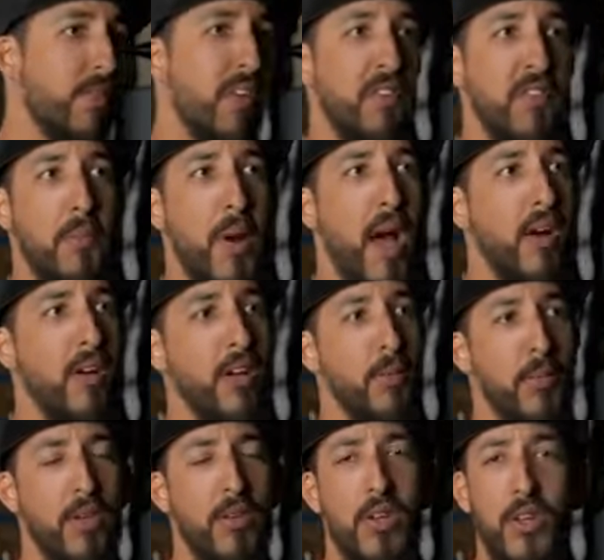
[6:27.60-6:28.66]
50 mile
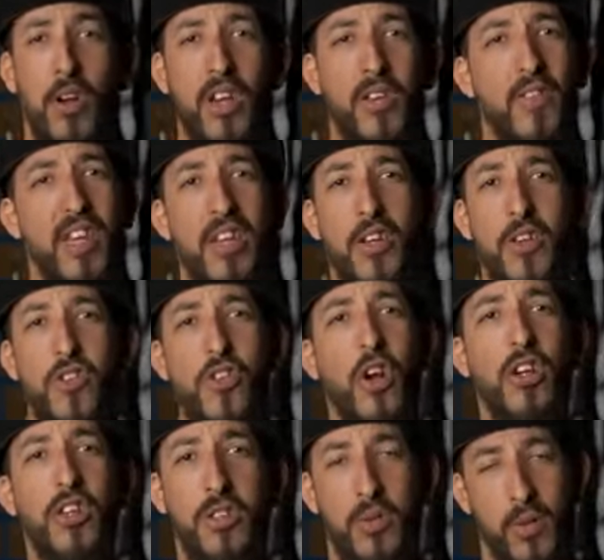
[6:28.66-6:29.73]
commute. You don't even need to
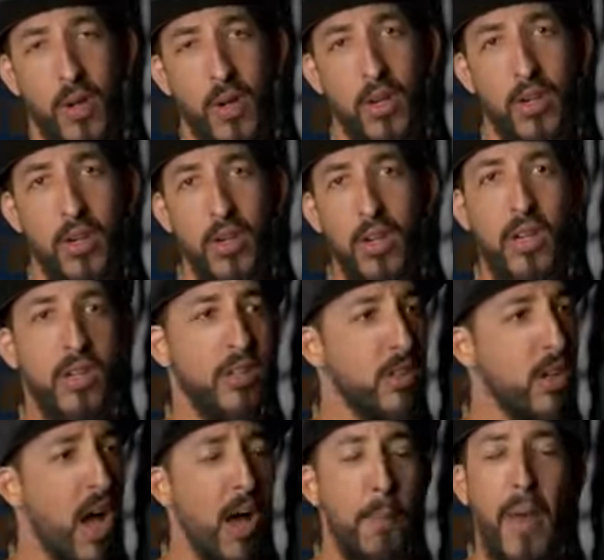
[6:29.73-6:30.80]
charge at work. You can just
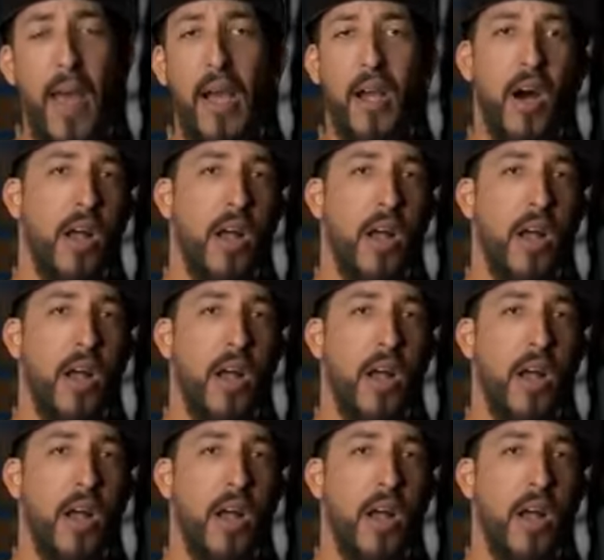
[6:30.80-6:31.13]
hop back